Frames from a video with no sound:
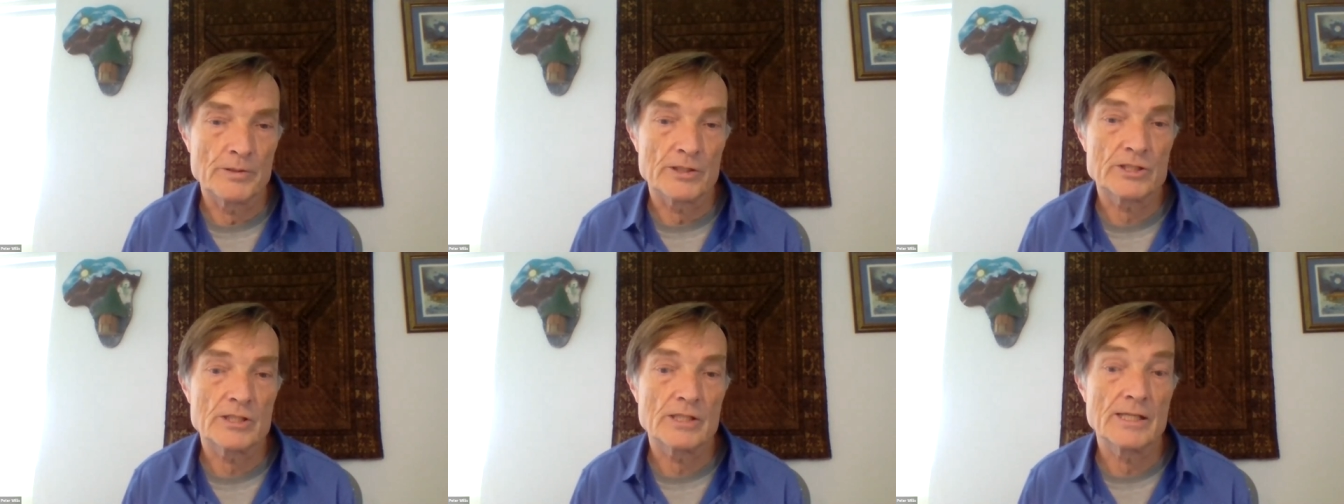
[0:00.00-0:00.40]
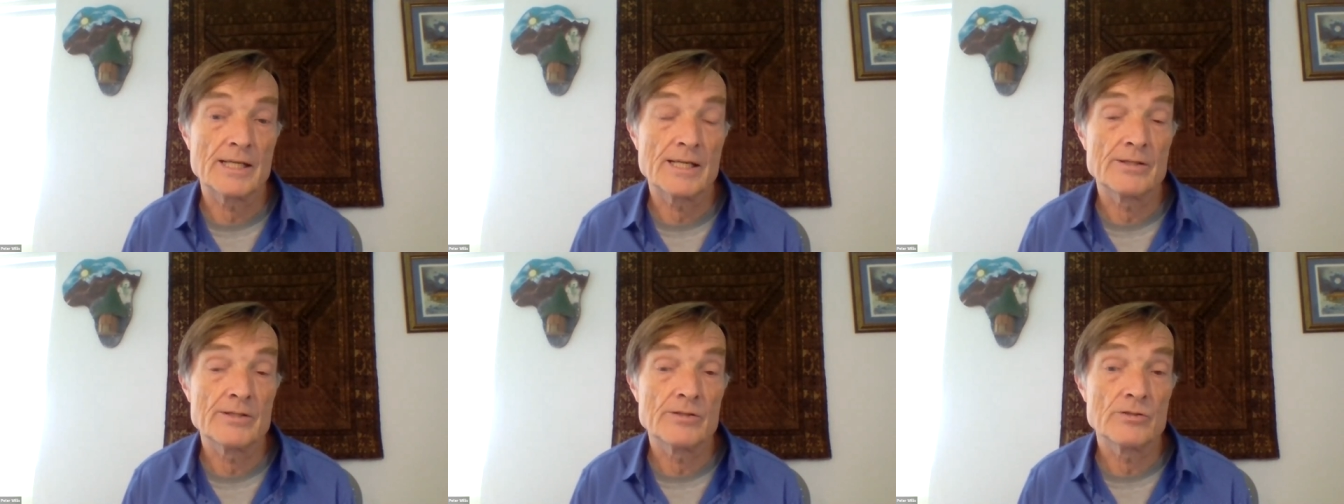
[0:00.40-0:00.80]
But
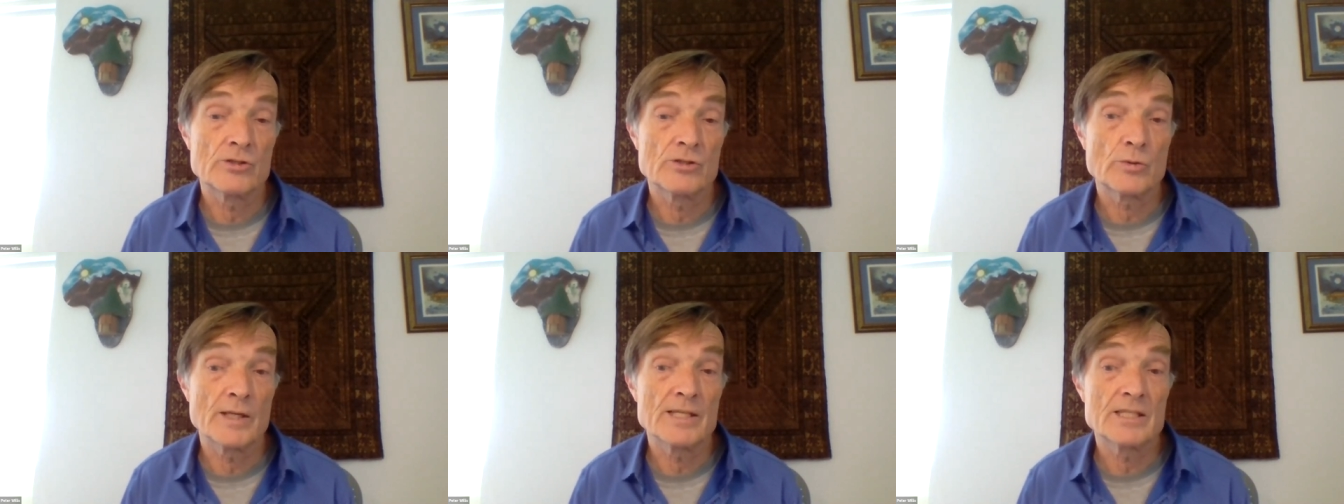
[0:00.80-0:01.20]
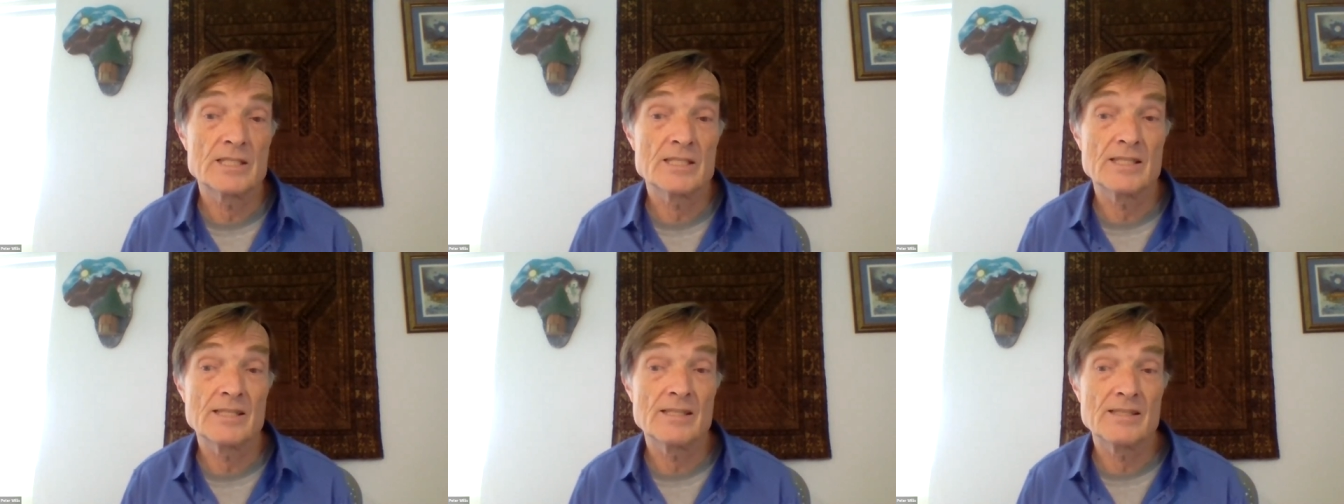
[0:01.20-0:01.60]
in
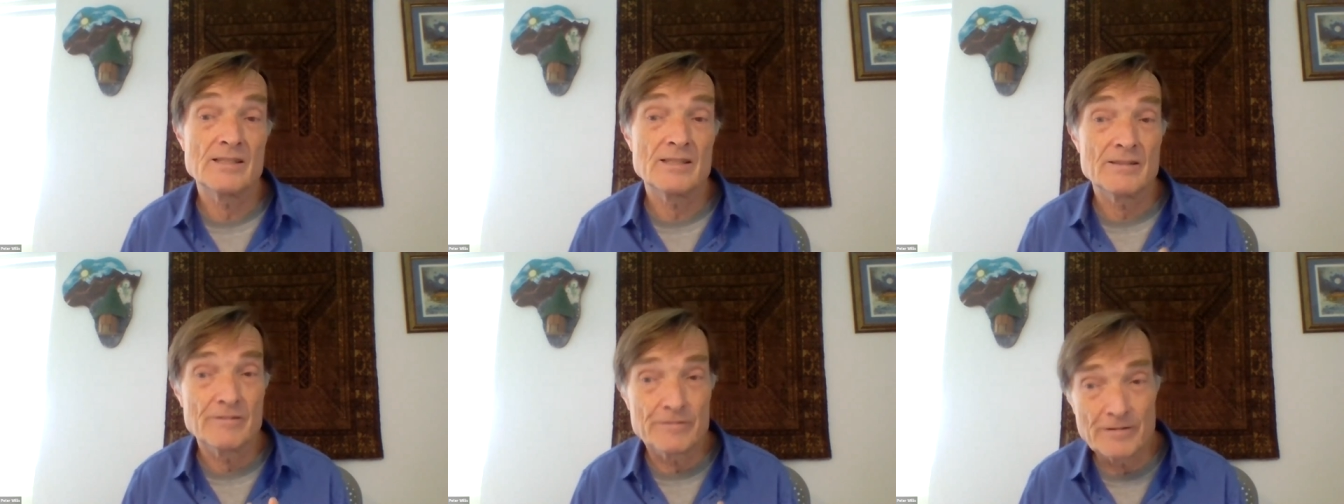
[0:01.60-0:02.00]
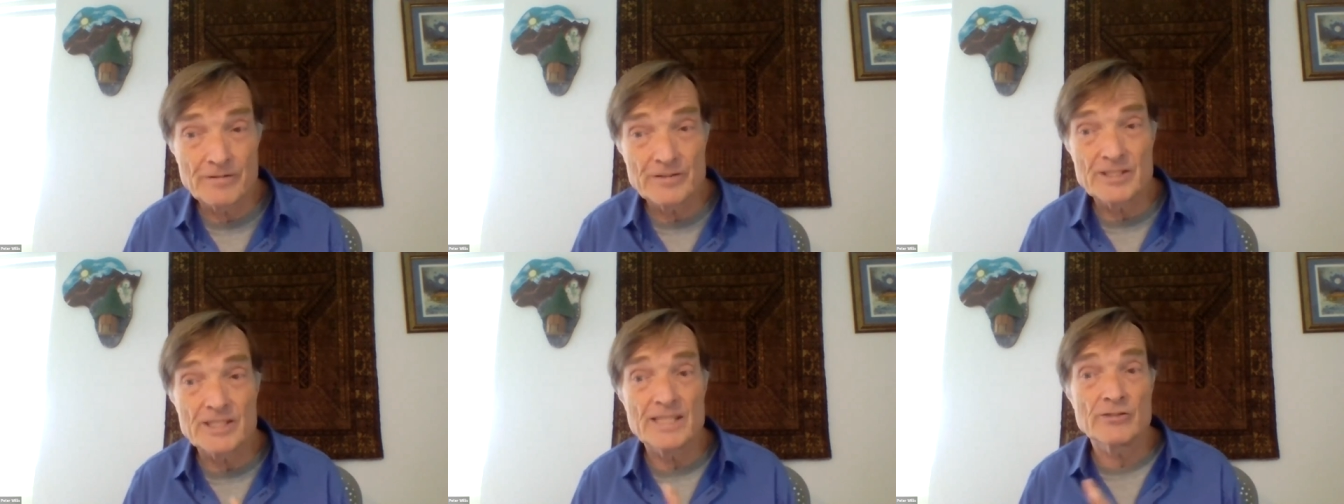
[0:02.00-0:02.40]
twenty
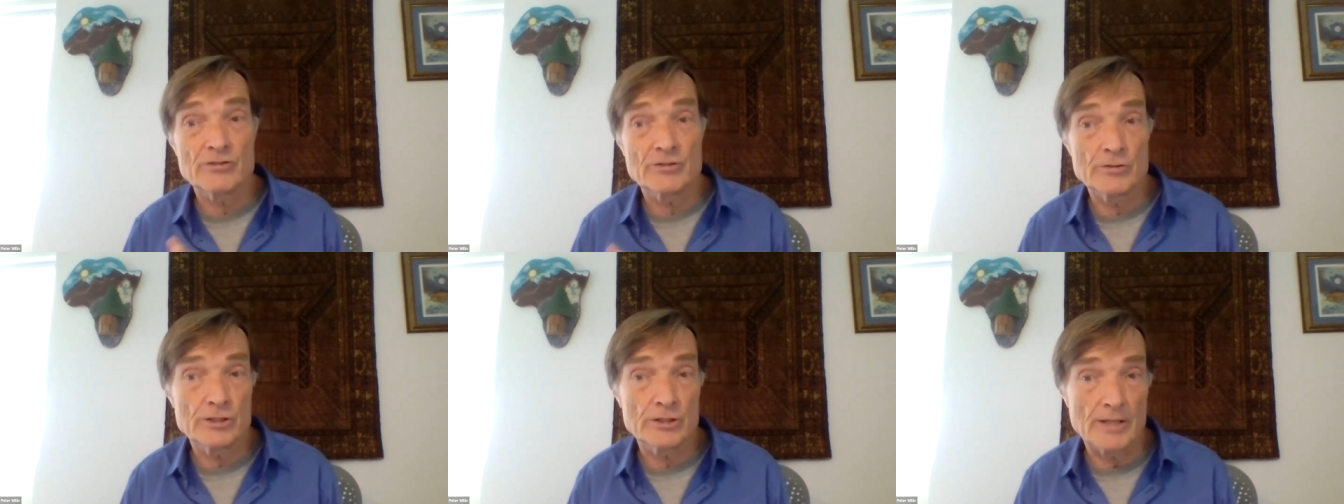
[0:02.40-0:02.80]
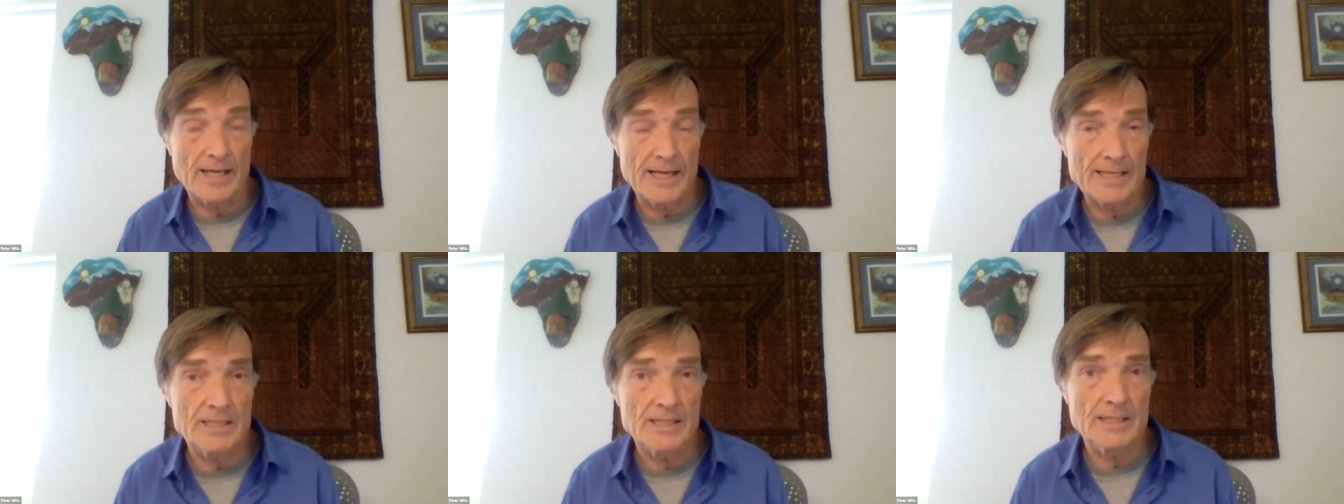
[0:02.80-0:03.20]
fifteen through to
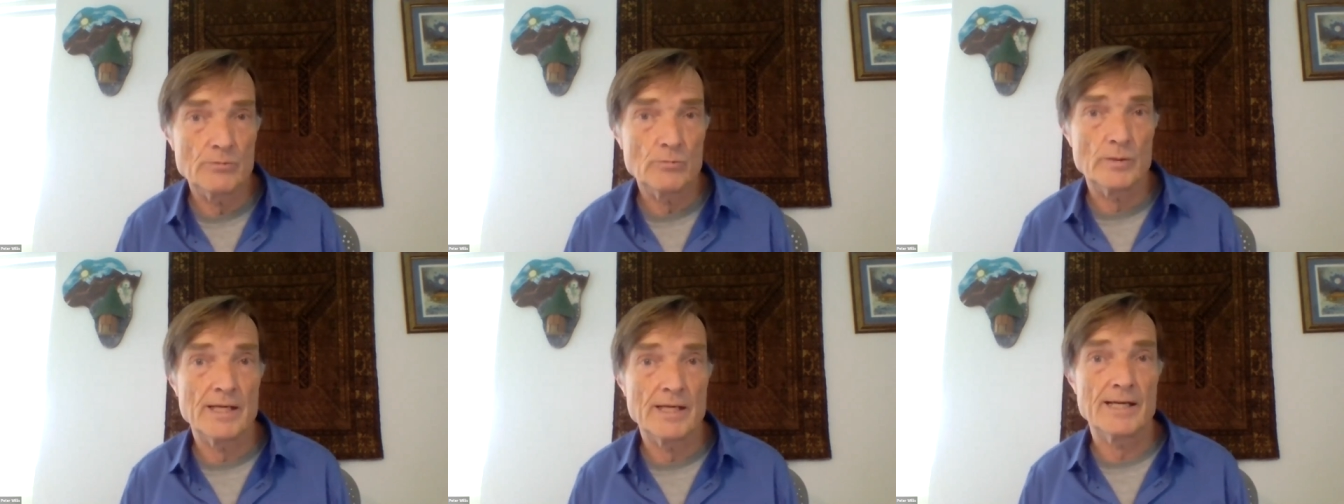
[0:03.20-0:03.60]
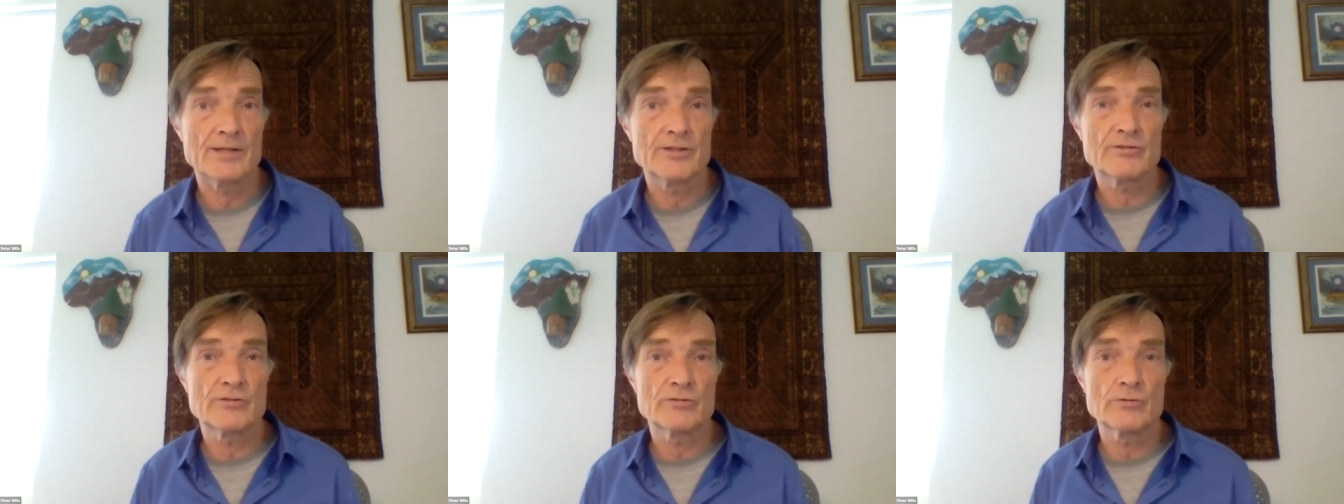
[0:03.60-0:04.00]
eighteen, we
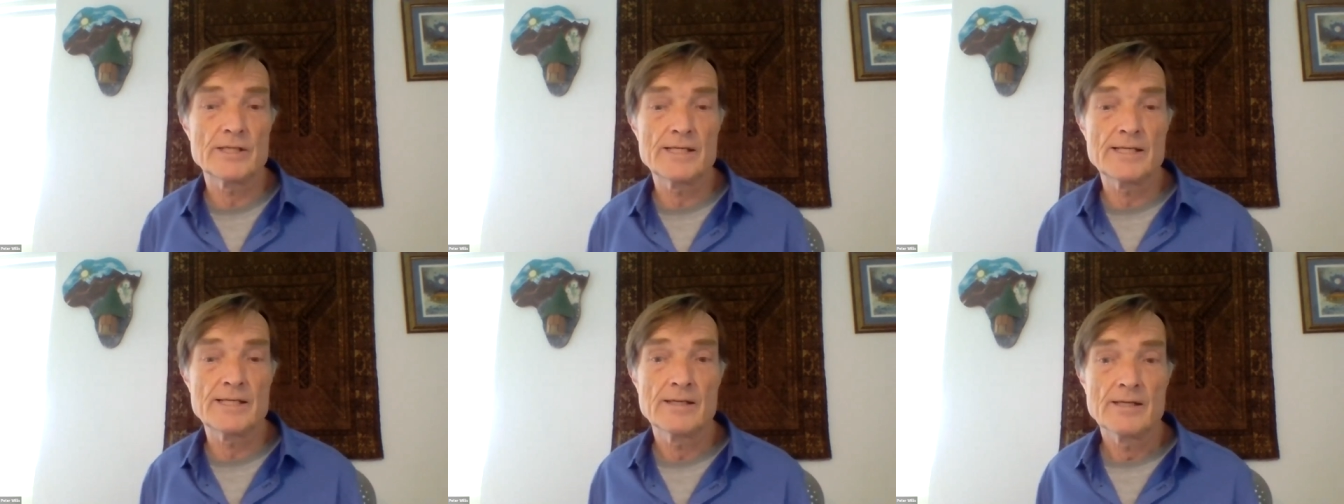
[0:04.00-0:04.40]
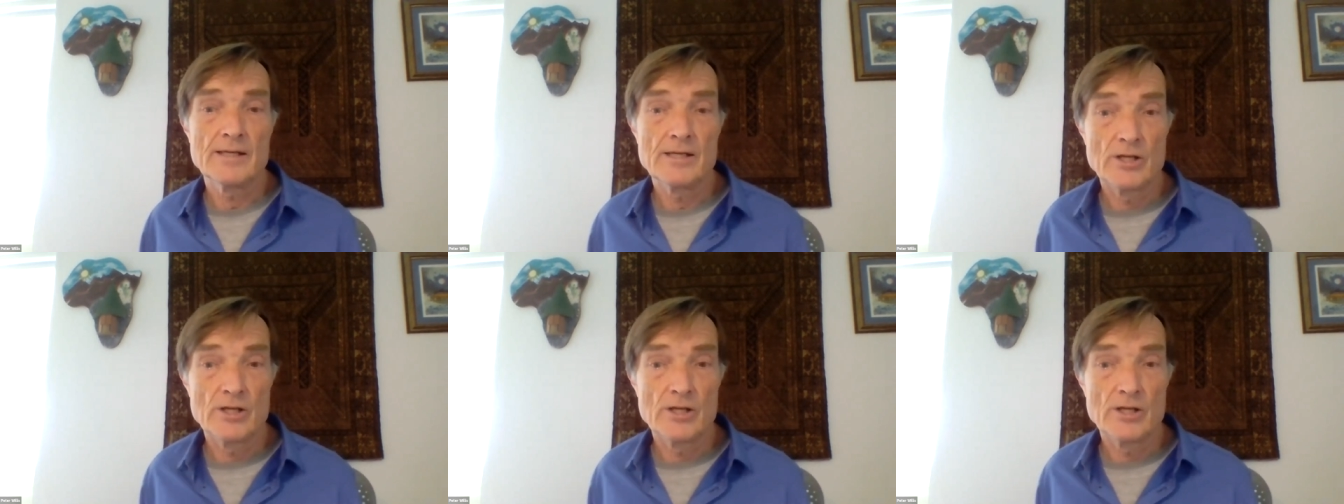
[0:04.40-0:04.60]
had three